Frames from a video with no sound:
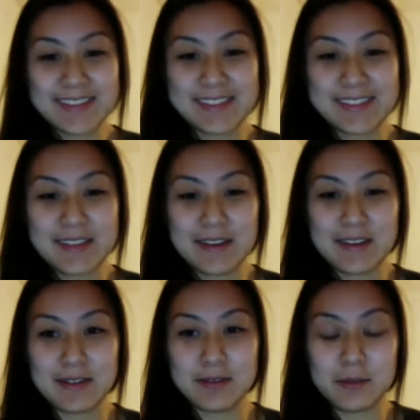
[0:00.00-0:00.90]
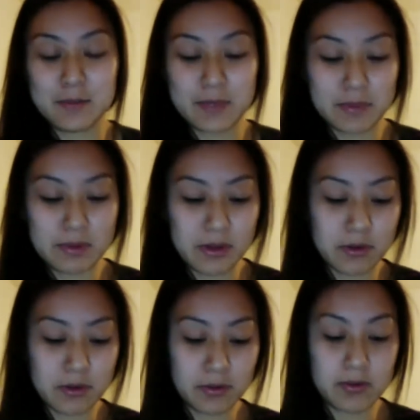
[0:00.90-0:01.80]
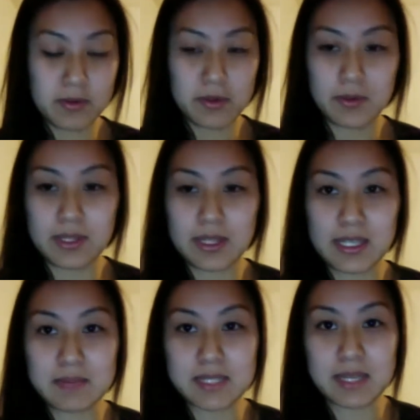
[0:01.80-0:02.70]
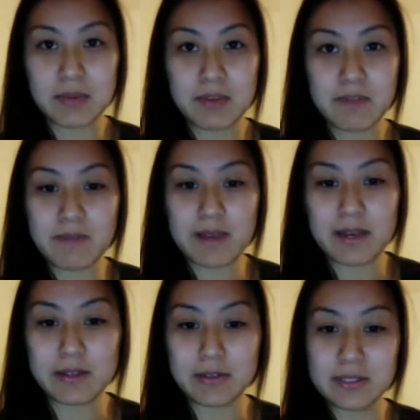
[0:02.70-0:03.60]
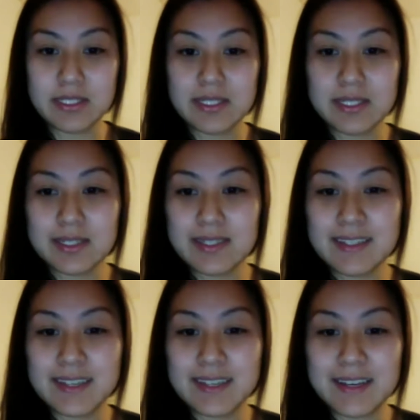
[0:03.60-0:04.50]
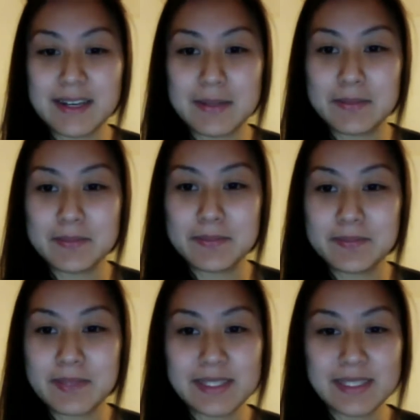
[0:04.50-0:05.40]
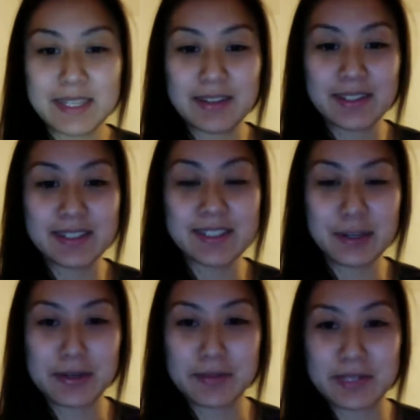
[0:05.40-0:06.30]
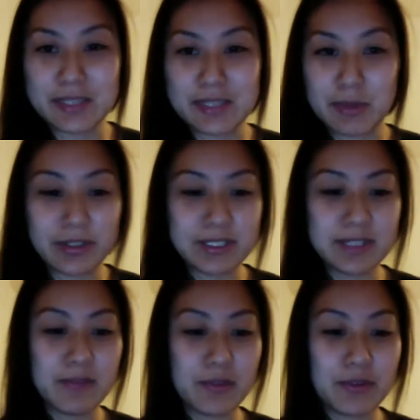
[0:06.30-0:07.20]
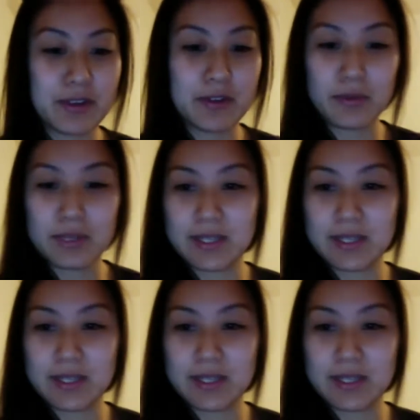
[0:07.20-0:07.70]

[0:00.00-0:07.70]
So we will go through the themes that we found in Southland. Sorry, we spoiled it for if we